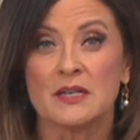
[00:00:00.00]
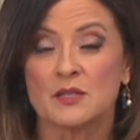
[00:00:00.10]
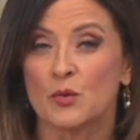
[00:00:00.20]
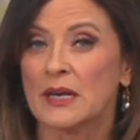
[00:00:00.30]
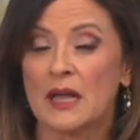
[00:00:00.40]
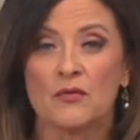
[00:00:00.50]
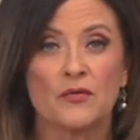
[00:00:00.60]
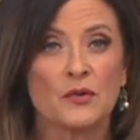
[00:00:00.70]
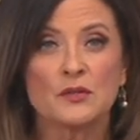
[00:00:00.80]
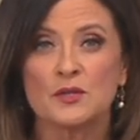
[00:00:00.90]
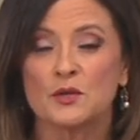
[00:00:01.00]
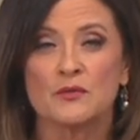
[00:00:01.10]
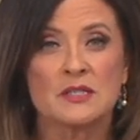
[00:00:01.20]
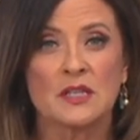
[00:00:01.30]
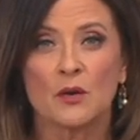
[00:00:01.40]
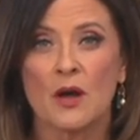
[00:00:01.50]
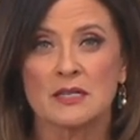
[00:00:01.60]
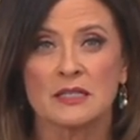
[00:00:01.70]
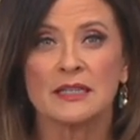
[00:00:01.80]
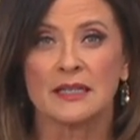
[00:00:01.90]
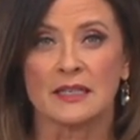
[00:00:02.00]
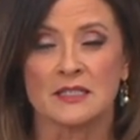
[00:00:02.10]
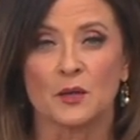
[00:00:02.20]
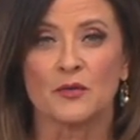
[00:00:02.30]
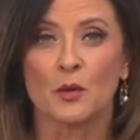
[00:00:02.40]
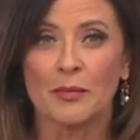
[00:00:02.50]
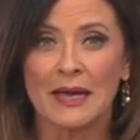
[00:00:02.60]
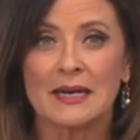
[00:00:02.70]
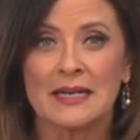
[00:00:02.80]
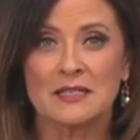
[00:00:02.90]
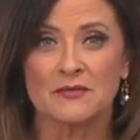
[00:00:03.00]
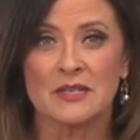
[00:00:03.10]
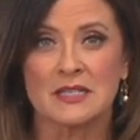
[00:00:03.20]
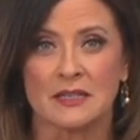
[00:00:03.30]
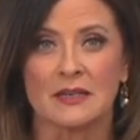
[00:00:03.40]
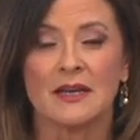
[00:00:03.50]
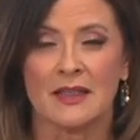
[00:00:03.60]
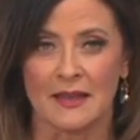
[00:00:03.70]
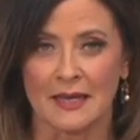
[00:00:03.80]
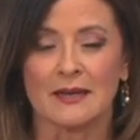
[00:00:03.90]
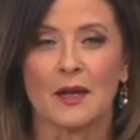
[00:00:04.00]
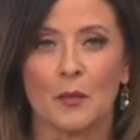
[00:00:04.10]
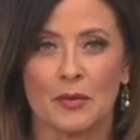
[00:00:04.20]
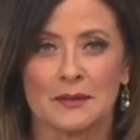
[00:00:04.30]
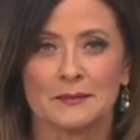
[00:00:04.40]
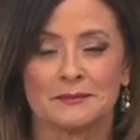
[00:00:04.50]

does run a full-service, low-cost clinic, so if your pet needs a visit, they can help.